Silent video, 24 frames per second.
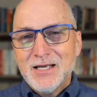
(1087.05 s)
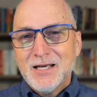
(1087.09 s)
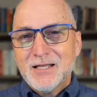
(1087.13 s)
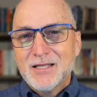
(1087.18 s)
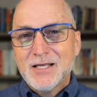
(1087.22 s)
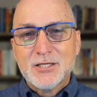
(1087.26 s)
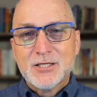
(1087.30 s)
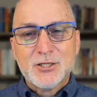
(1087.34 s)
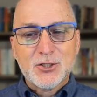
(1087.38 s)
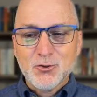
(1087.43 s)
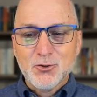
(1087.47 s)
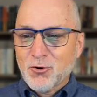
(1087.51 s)

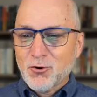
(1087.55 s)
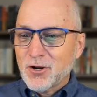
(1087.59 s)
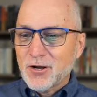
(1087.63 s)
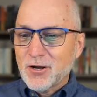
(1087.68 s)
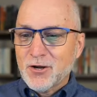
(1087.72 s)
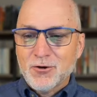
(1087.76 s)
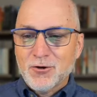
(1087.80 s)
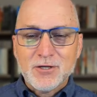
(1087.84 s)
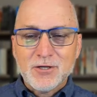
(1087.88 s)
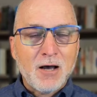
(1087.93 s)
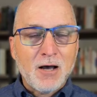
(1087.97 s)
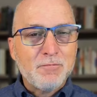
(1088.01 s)
This story
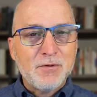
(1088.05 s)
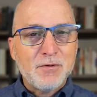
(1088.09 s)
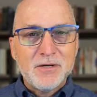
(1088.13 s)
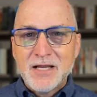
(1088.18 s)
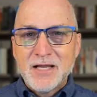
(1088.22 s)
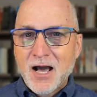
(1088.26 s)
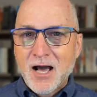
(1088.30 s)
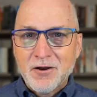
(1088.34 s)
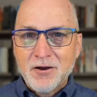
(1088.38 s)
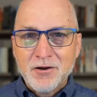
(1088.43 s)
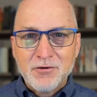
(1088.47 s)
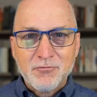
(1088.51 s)
goes up and
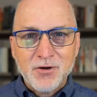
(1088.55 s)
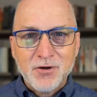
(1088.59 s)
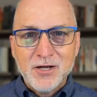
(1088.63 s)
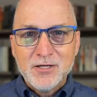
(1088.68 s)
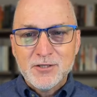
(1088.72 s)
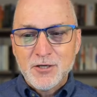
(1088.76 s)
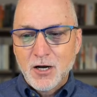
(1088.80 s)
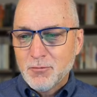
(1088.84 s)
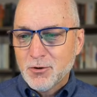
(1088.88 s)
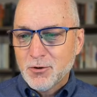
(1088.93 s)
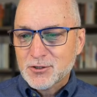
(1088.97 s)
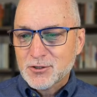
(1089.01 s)
down. It reads
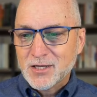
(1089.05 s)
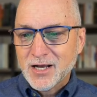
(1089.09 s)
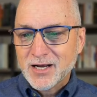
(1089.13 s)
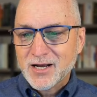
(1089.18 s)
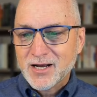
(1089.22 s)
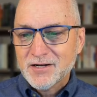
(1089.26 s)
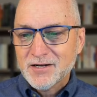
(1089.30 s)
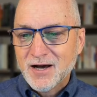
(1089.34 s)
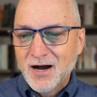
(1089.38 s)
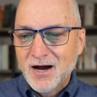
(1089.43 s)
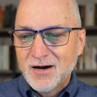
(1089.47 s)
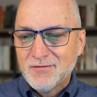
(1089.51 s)
almost like
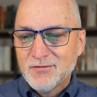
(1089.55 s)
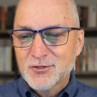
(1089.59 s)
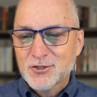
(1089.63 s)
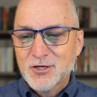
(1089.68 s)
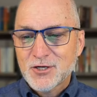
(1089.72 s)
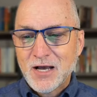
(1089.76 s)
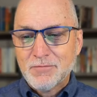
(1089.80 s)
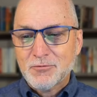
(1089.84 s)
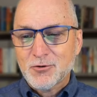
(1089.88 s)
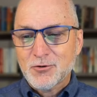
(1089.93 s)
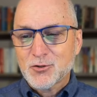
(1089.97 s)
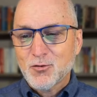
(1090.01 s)
a novel.
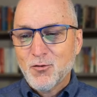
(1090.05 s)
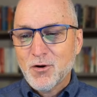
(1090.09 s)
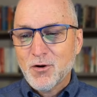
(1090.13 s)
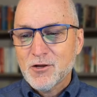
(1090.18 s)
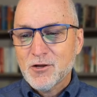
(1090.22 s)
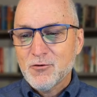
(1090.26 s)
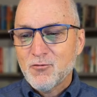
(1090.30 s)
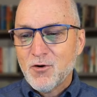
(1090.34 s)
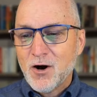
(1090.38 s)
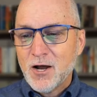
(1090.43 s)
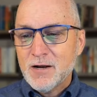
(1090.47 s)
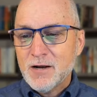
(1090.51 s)
Chapter
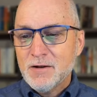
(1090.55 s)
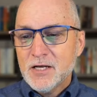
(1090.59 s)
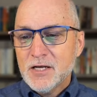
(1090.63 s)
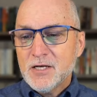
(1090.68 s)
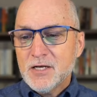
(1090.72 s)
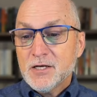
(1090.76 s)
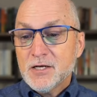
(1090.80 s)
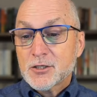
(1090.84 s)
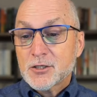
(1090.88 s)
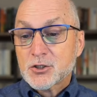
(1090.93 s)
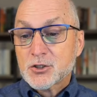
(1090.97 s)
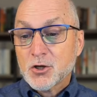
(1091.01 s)
21,
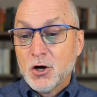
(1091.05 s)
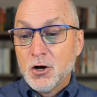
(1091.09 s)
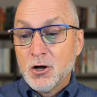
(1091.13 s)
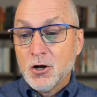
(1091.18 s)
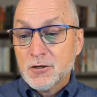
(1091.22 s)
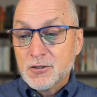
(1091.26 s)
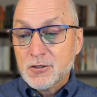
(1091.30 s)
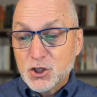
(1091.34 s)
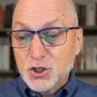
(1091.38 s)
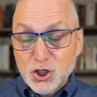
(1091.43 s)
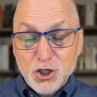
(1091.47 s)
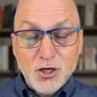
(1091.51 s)

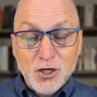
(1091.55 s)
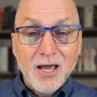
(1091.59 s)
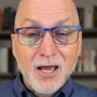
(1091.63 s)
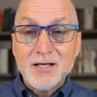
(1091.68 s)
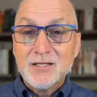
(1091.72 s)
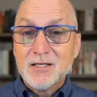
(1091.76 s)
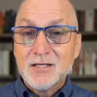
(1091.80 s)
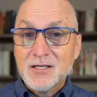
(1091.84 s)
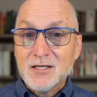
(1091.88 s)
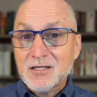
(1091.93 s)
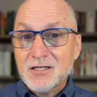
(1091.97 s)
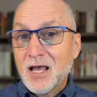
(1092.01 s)
Saul
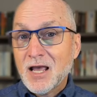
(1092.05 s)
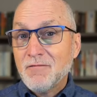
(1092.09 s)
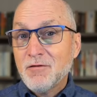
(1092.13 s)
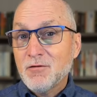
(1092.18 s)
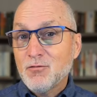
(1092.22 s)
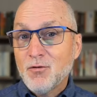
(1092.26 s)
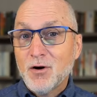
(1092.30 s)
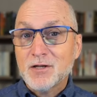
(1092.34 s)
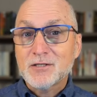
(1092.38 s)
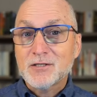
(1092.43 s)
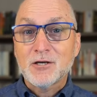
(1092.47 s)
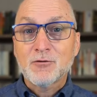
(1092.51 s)
chases David
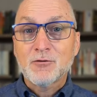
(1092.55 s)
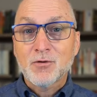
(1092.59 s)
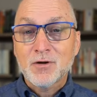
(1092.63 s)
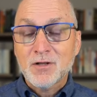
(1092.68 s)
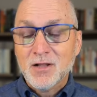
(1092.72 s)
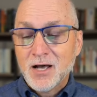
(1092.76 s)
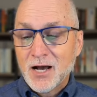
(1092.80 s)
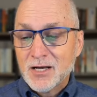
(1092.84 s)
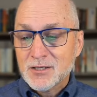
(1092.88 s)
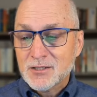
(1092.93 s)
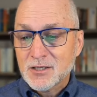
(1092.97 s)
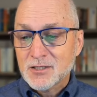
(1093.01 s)
once he
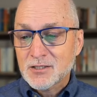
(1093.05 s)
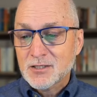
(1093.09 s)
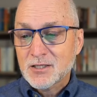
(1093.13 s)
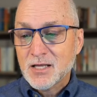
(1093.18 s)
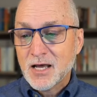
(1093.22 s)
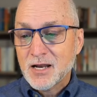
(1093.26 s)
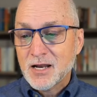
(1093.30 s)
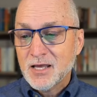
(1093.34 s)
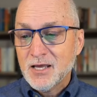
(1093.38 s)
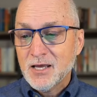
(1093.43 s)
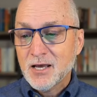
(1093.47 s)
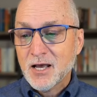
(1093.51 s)
realizes
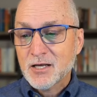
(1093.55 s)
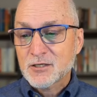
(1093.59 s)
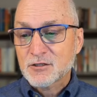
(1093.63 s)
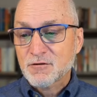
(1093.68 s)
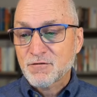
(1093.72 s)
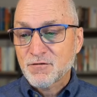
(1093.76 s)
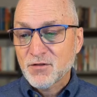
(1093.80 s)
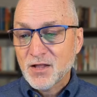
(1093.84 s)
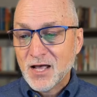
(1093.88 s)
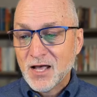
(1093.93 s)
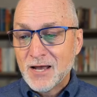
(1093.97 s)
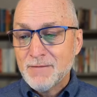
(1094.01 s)
that he has
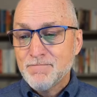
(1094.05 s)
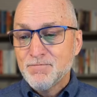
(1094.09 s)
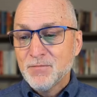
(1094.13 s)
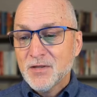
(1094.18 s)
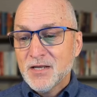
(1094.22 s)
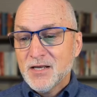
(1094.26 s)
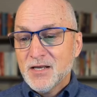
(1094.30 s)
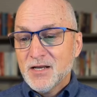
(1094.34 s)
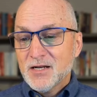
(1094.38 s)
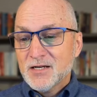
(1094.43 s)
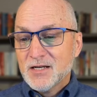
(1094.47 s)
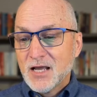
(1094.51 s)
fled.
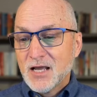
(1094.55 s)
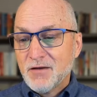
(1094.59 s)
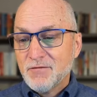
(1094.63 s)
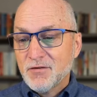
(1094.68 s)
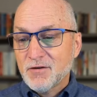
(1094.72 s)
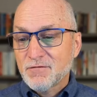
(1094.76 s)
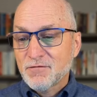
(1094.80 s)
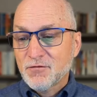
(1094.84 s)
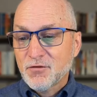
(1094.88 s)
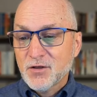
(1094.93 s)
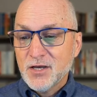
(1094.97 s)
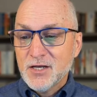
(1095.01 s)

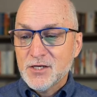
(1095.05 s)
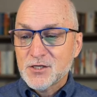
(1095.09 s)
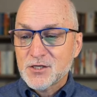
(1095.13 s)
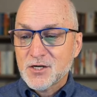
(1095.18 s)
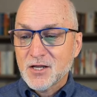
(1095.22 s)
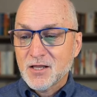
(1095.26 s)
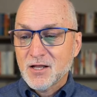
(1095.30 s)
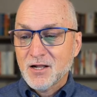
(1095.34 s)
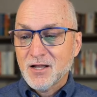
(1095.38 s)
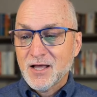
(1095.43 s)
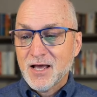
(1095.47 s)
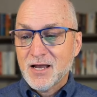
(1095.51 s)
David flees
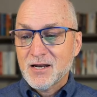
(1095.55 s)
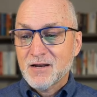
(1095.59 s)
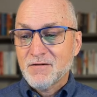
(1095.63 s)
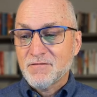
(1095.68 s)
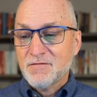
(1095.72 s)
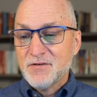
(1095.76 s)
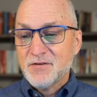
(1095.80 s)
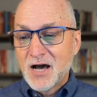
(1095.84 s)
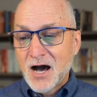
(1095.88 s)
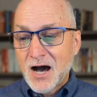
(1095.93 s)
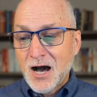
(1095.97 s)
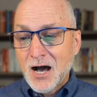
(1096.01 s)
to the land
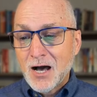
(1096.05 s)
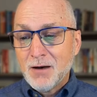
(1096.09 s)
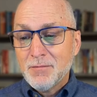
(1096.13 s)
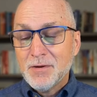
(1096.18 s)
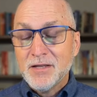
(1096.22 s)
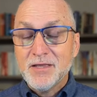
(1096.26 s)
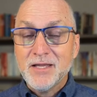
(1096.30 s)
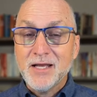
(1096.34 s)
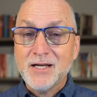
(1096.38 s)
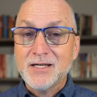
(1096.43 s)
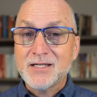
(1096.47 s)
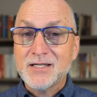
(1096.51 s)
of Moab
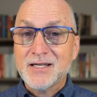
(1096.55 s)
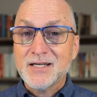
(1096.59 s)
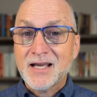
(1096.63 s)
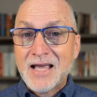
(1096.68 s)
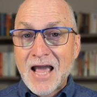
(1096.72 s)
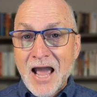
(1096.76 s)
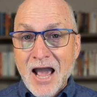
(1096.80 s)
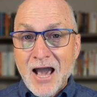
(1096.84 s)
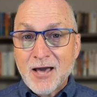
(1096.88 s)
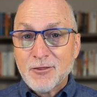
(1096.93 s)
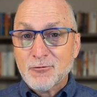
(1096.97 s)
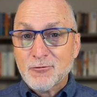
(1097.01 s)
and then to
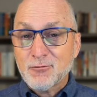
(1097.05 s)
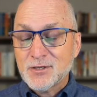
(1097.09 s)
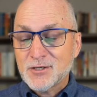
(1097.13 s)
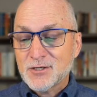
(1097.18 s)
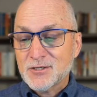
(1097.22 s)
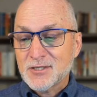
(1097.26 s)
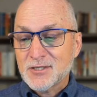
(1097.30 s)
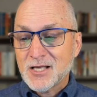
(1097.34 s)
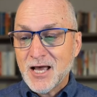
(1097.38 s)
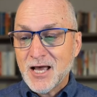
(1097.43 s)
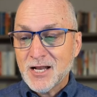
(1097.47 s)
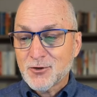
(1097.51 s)
Gath, which
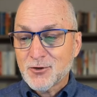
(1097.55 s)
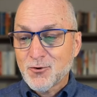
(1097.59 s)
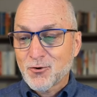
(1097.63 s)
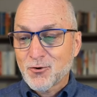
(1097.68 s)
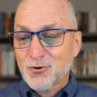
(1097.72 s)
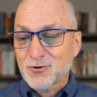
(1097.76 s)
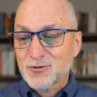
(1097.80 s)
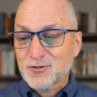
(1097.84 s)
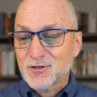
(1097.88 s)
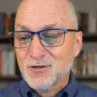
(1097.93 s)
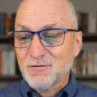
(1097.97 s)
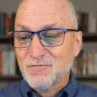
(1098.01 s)
is the
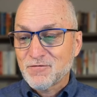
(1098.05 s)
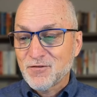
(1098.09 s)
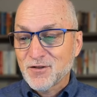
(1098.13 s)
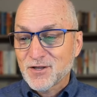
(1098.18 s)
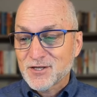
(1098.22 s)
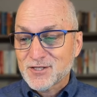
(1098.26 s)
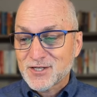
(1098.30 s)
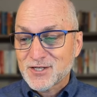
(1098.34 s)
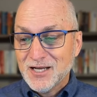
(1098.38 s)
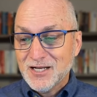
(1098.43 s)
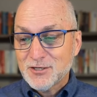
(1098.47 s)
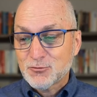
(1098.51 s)
headquarters of the
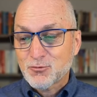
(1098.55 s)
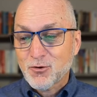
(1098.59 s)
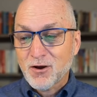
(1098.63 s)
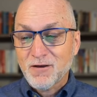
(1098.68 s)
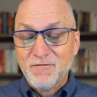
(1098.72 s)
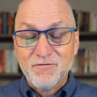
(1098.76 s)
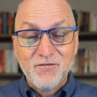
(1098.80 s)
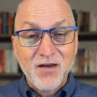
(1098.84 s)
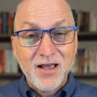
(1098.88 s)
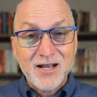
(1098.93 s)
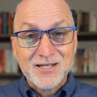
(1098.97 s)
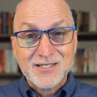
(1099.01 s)
Philistines, where he
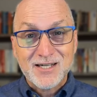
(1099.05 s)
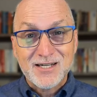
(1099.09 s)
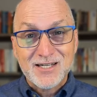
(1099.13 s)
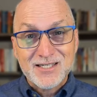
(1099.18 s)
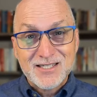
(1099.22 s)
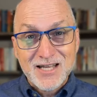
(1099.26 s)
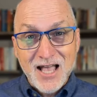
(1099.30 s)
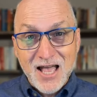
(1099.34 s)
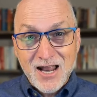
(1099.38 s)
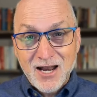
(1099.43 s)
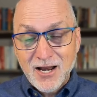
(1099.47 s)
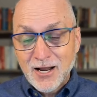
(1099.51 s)
fakes
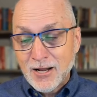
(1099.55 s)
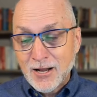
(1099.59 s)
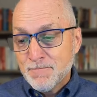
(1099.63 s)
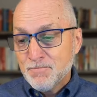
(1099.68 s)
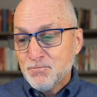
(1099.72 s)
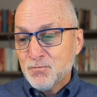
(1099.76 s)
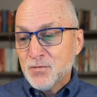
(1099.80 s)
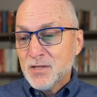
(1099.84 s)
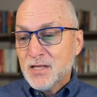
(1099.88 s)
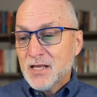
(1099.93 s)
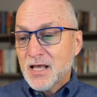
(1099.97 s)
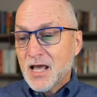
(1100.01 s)
insanity.
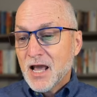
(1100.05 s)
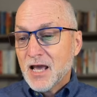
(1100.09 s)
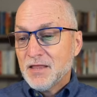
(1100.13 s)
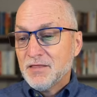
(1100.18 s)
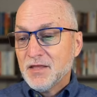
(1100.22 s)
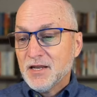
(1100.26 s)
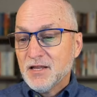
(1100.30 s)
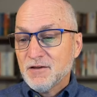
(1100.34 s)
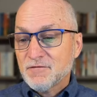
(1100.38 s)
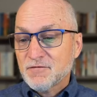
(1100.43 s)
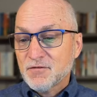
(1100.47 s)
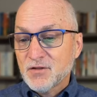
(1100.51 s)
And
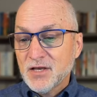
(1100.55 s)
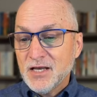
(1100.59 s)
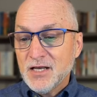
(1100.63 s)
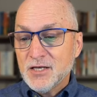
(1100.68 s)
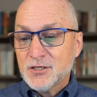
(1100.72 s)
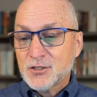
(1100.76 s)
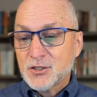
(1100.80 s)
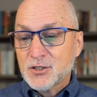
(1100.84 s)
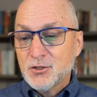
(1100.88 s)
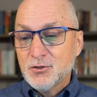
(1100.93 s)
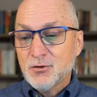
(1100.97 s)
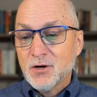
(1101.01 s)
then he flees
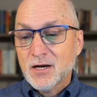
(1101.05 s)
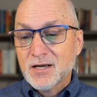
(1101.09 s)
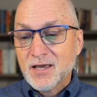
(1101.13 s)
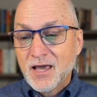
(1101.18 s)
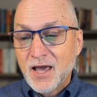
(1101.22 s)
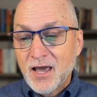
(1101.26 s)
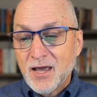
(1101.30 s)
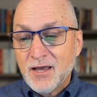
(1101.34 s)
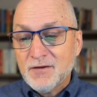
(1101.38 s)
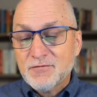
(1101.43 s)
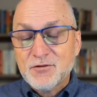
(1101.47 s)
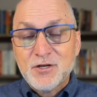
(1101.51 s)
to a
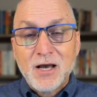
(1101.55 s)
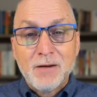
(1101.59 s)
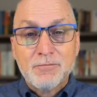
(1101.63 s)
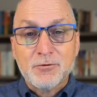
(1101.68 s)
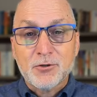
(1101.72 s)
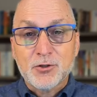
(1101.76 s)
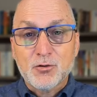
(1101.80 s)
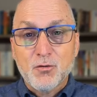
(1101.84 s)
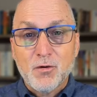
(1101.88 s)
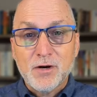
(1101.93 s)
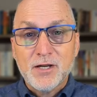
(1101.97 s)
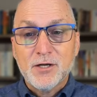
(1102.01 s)
cave. Chapter
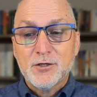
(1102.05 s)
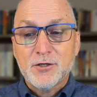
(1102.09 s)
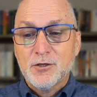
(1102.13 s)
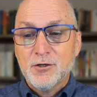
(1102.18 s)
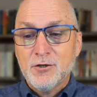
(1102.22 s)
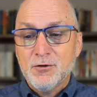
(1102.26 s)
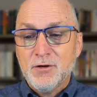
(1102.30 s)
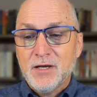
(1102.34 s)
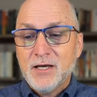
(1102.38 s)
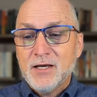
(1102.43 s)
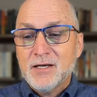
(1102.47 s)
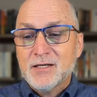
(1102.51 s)

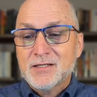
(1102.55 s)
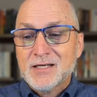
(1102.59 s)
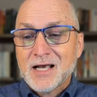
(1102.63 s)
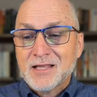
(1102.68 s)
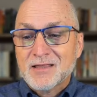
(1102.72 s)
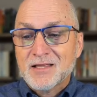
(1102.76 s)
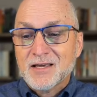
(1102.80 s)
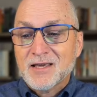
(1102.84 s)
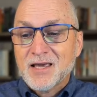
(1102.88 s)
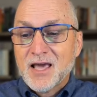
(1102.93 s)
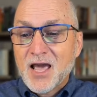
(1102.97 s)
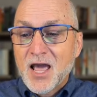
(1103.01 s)
22, he is at
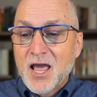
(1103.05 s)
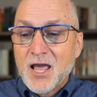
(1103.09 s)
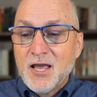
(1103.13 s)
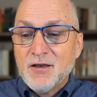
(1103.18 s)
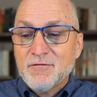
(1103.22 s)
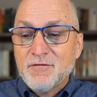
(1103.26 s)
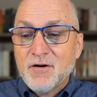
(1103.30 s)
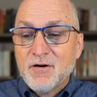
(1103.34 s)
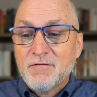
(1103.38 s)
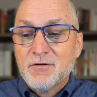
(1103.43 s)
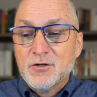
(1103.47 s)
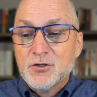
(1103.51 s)
the
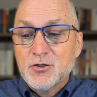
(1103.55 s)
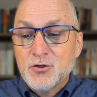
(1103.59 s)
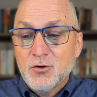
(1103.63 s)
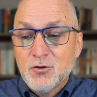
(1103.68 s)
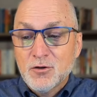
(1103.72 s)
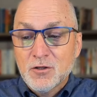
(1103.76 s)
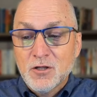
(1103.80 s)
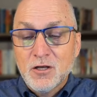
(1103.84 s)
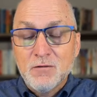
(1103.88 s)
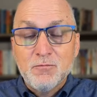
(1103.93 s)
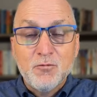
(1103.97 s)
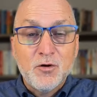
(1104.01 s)
cave of
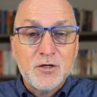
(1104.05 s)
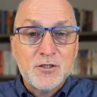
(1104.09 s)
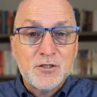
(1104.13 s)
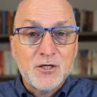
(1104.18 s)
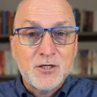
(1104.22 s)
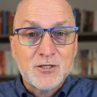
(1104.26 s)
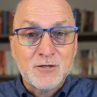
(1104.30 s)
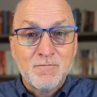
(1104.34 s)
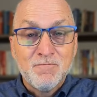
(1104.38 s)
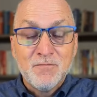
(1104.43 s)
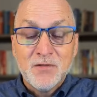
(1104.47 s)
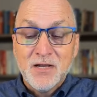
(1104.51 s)
Adullam, which
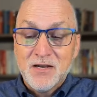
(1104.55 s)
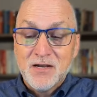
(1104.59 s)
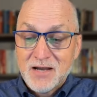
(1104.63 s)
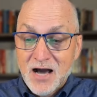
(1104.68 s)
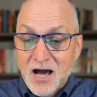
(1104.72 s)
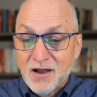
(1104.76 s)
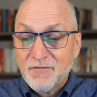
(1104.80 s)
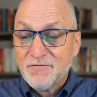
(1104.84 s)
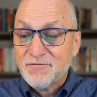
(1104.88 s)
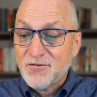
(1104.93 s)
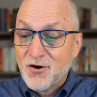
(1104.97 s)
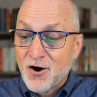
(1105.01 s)
is
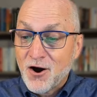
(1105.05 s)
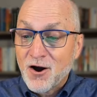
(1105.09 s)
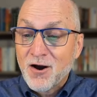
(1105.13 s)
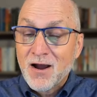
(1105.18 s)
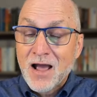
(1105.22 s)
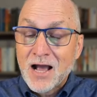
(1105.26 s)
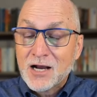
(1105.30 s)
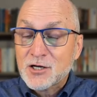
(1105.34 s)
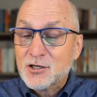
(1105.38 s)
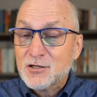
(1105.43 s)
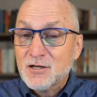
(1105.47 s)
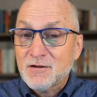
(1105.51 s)
not far,
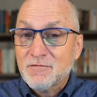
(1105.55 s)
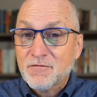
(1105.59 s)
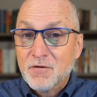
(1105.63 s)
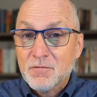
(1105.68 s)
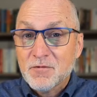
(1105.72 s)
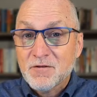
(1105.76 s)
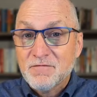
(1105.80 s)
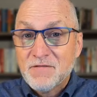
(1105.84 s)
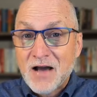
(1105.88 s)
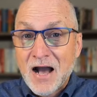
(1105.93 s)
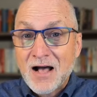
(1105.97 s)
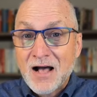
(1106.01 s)
actually, from
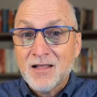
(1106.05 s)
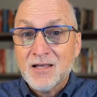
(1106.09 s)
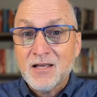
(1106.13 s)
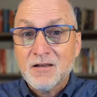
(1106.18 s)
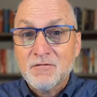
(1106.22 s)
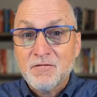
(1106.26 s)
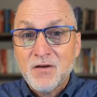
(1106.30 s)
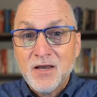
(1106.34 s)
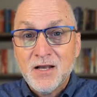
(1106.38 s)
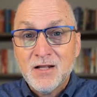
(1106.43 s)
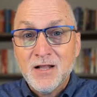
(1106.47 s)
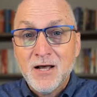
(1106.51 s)
the valley
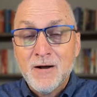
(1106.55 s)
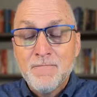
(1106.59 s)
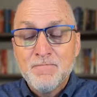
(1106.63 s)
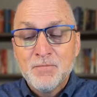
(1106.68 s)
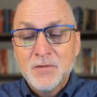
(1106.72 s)
of Elah.